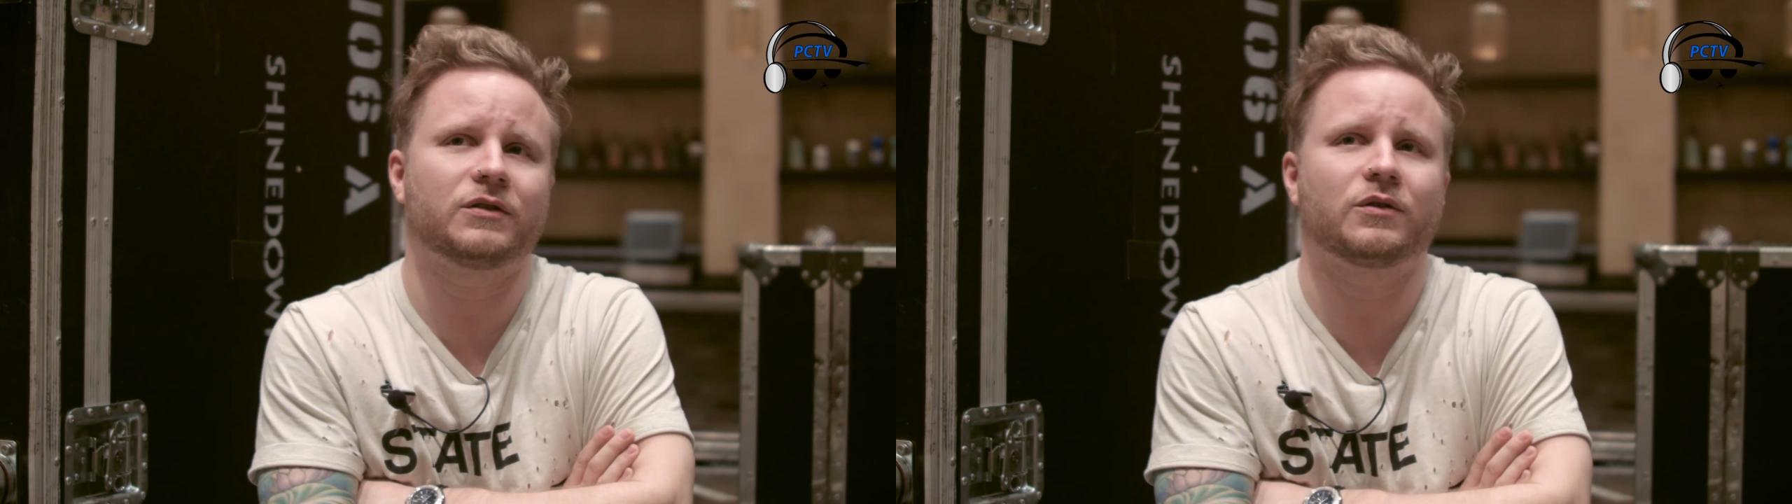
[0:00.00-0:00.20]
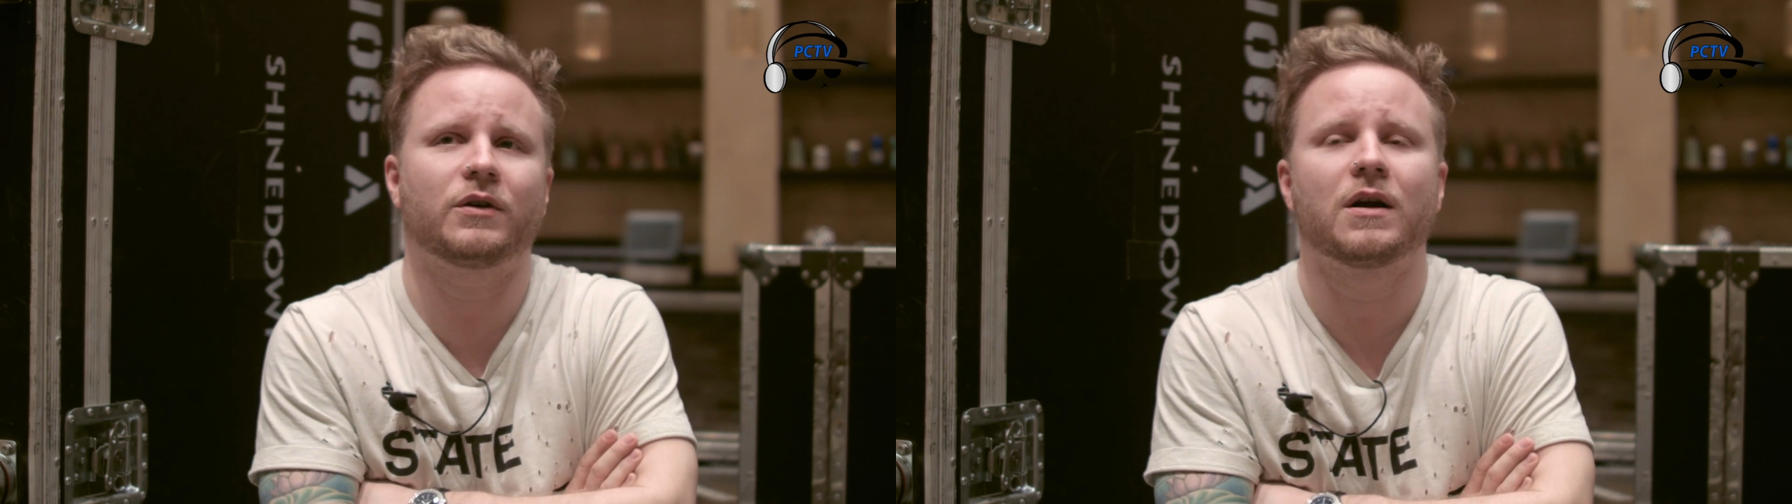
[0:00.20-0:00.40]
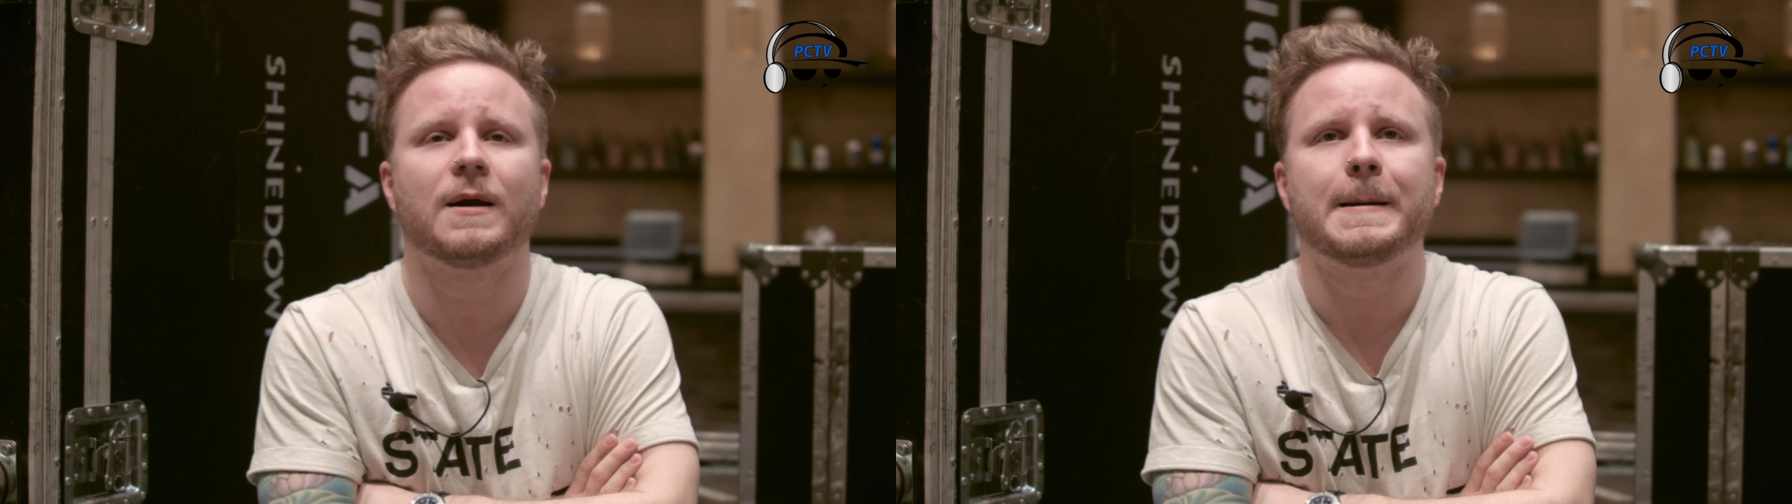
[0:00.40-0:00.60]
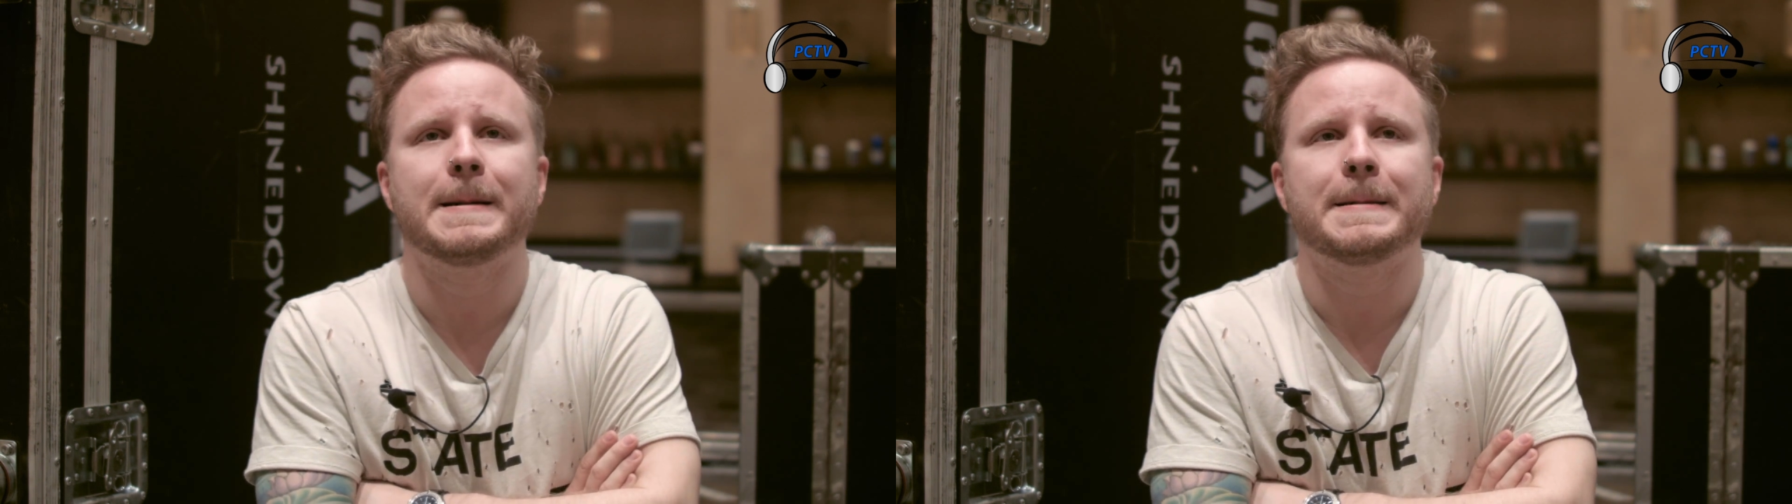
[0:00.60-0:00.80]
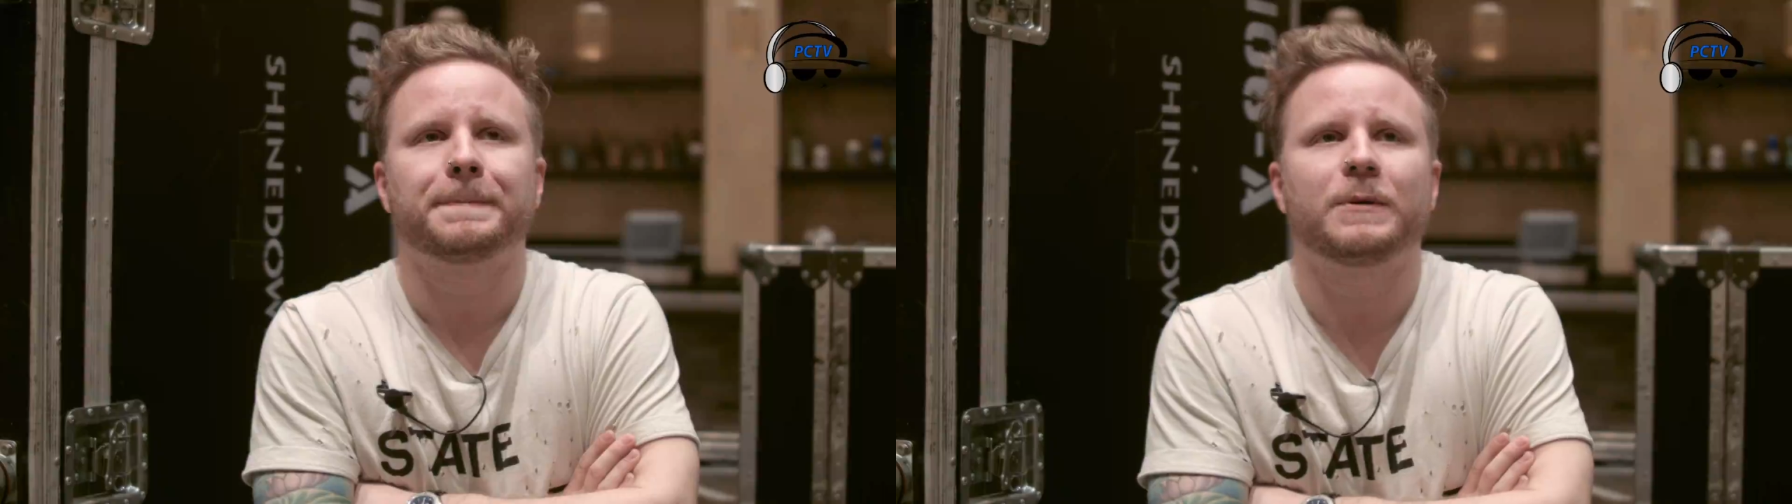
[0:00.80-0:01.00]
Or
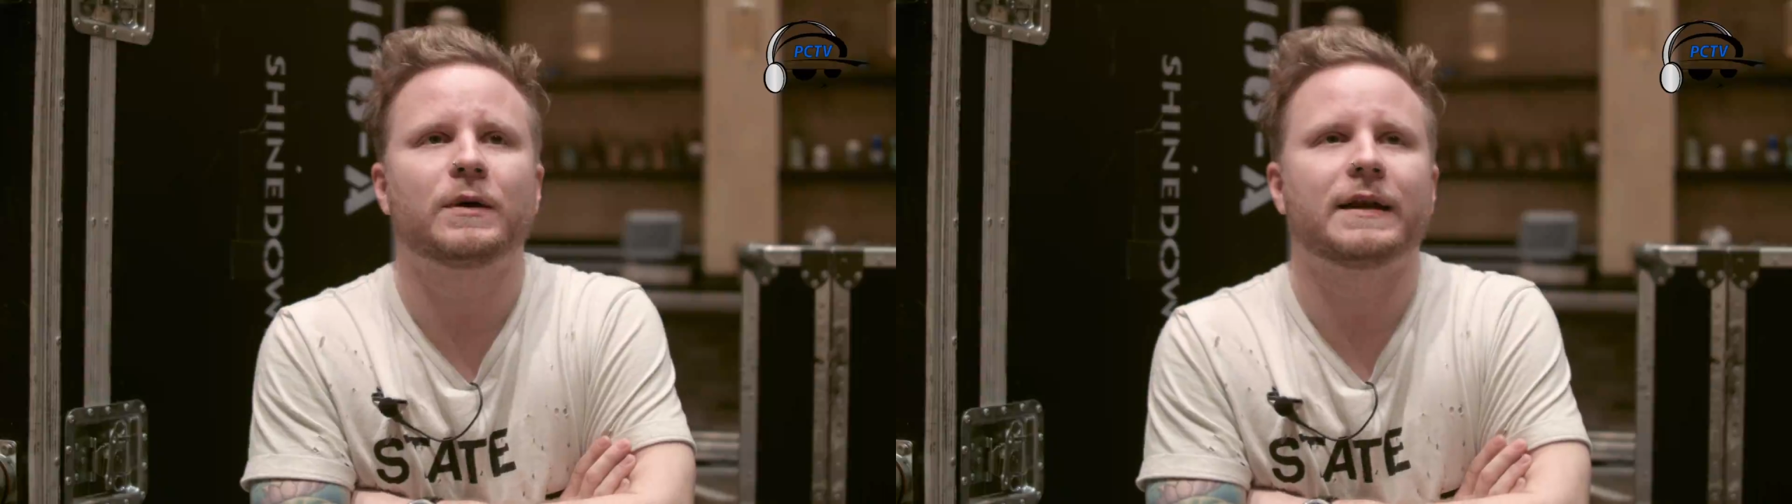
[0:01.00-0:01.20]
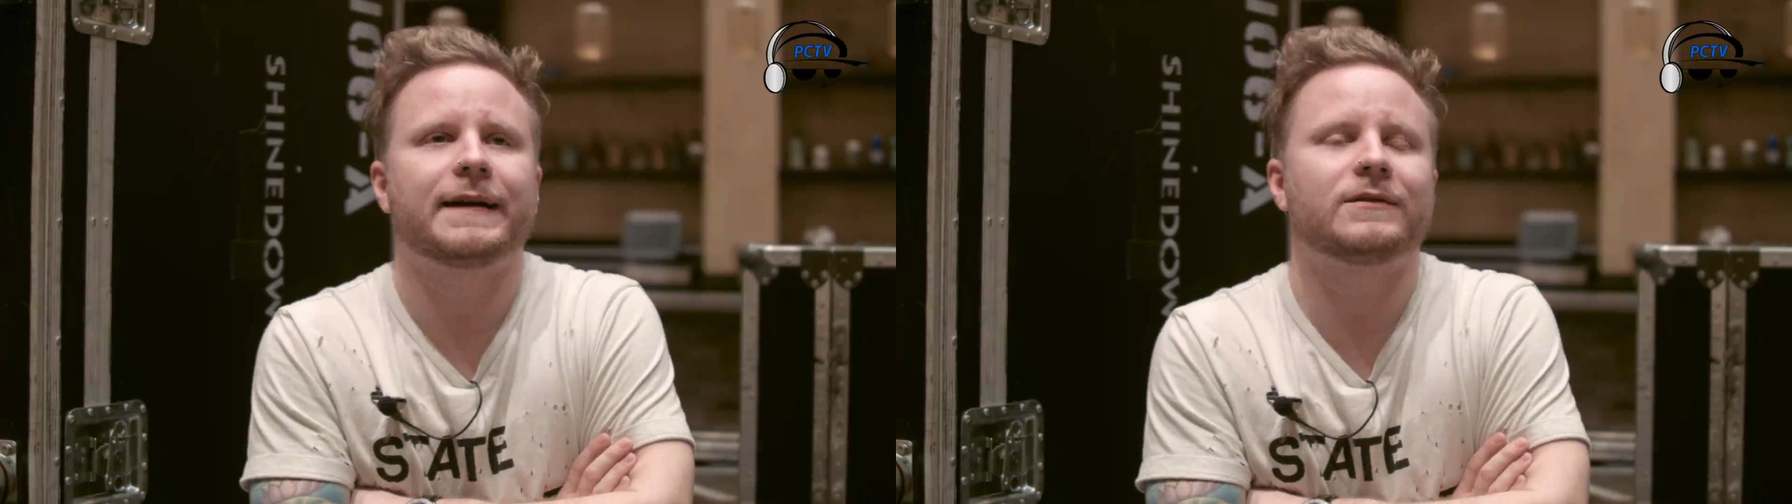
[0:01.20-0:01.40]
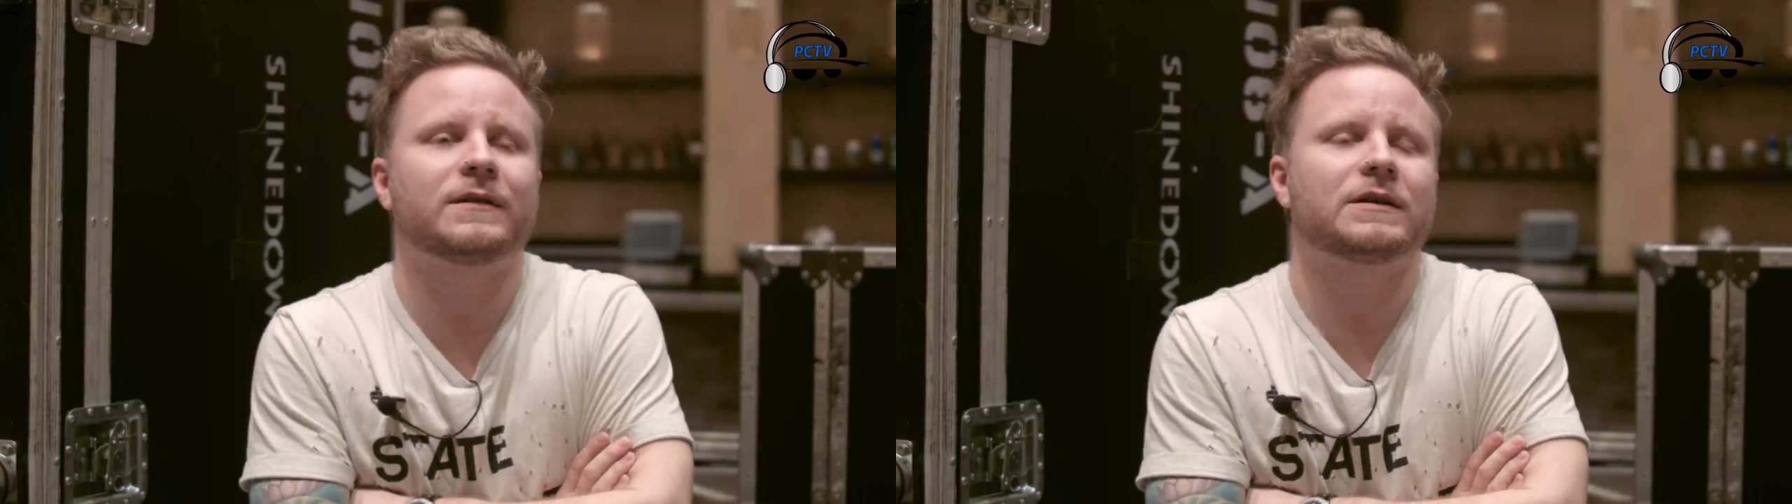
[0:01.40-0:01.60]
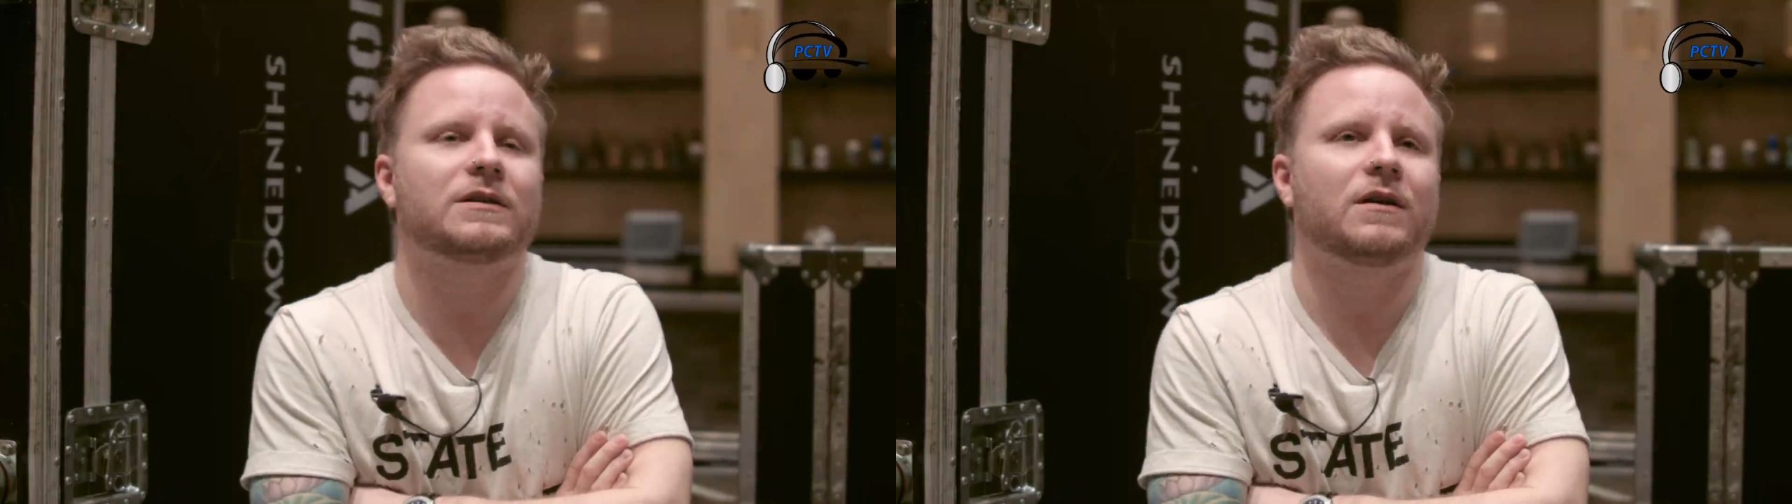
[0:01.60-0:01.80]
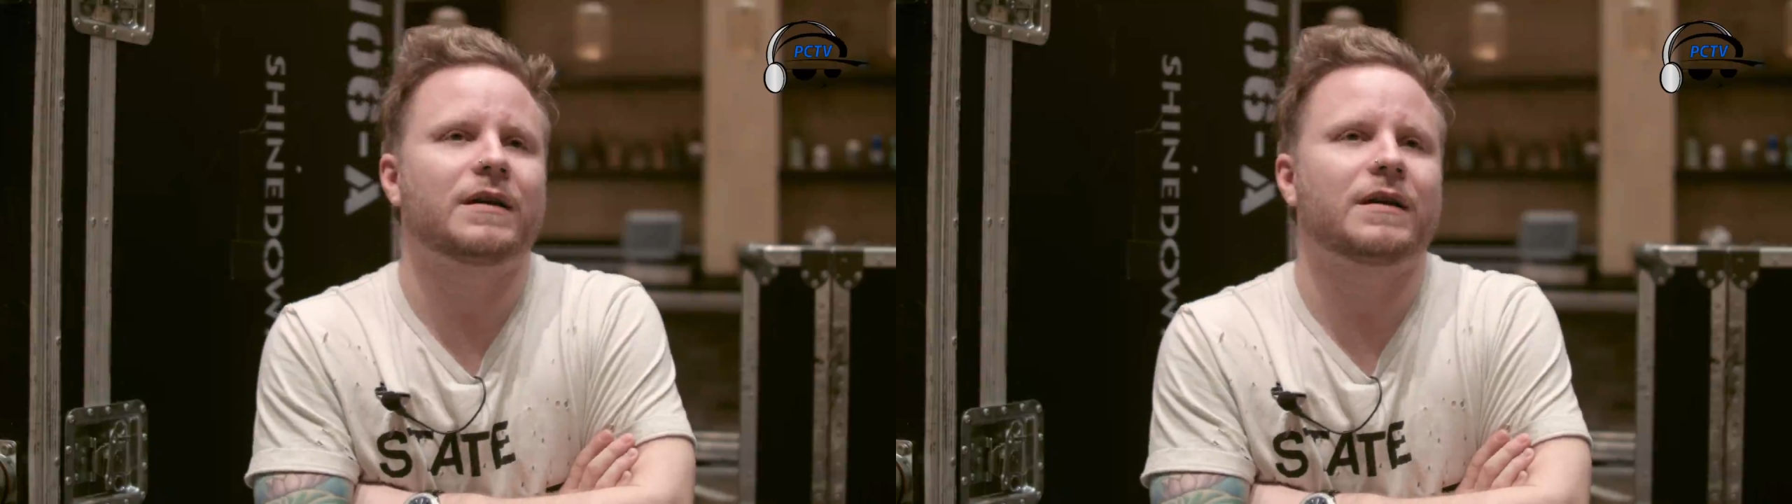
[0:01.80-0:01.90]
you can have a song